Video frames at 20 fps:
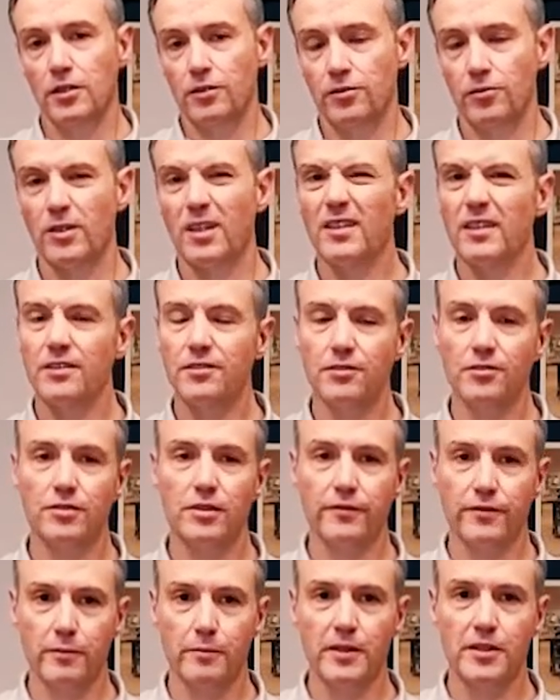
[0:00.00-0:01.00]
So again, that's
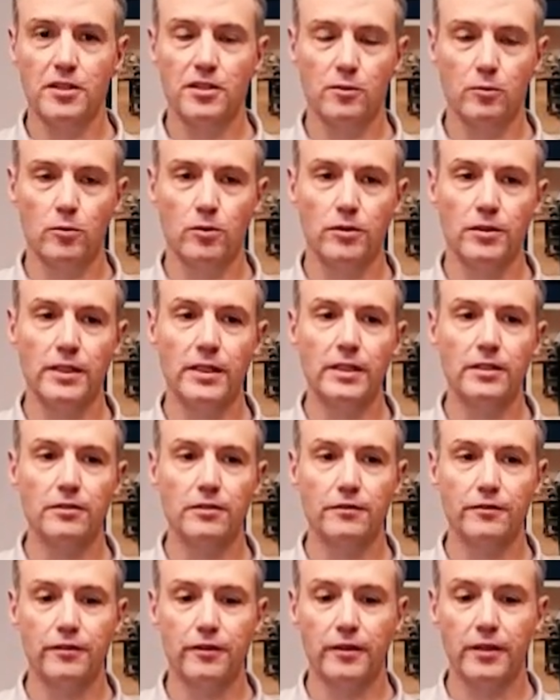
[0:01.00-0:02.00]
just information we'll need on
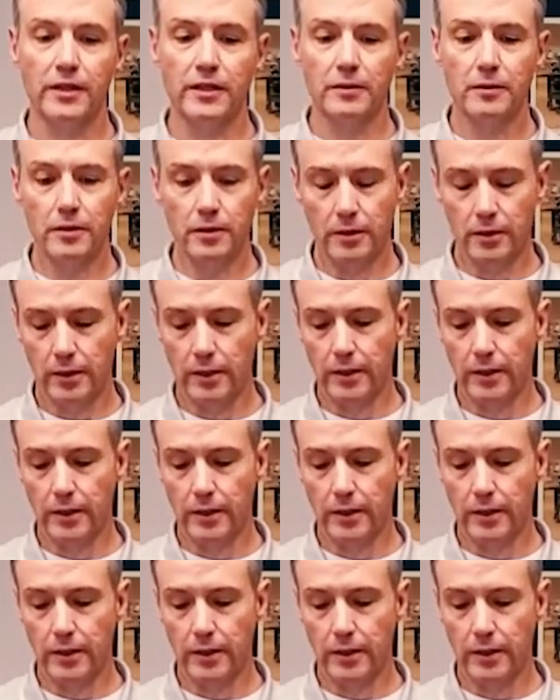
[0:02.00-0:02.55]
the front end.